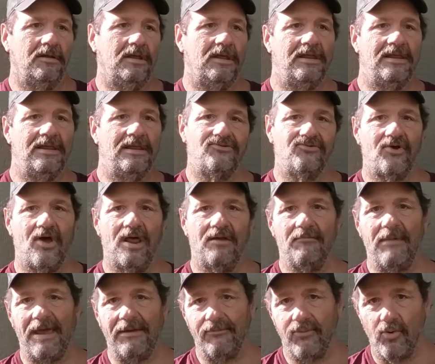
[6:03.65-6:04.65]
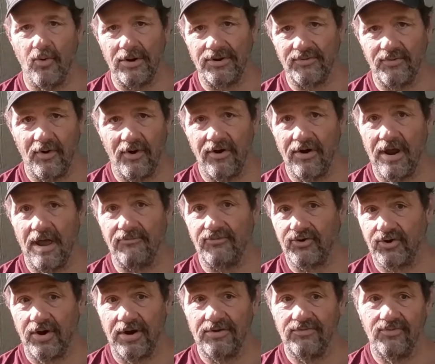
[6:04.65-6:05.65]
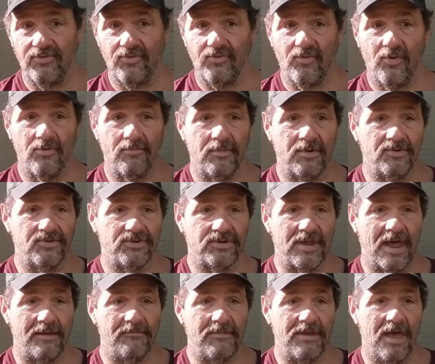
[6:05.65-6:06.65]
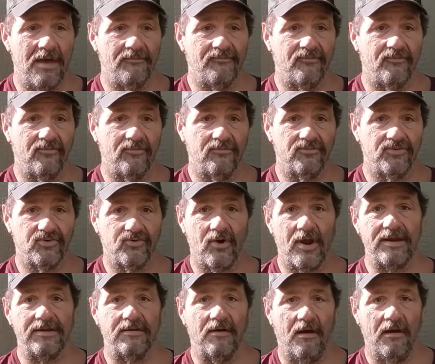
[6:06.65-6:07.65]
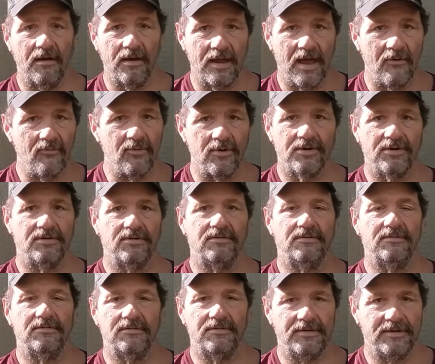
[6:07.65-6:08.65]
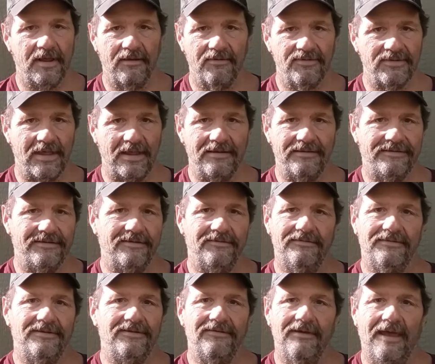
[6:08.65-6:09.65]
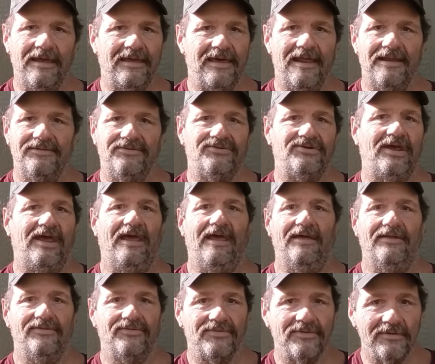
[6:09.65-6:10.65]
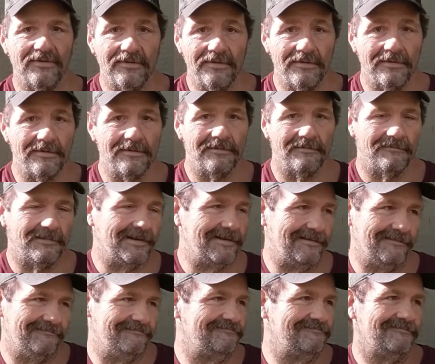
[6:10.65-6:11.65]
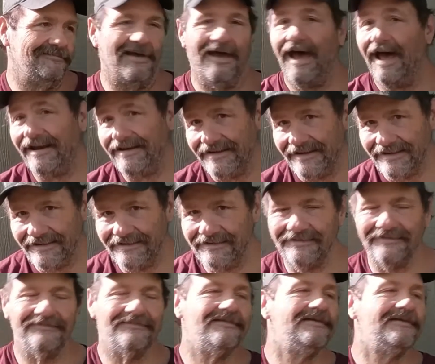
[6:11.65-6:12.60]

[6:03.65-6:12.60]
And he's trying to make points with her. I'm sure he's going to want to sign me up for straight talk. I wanted, so dude, you ain't got a chance. But I didn't.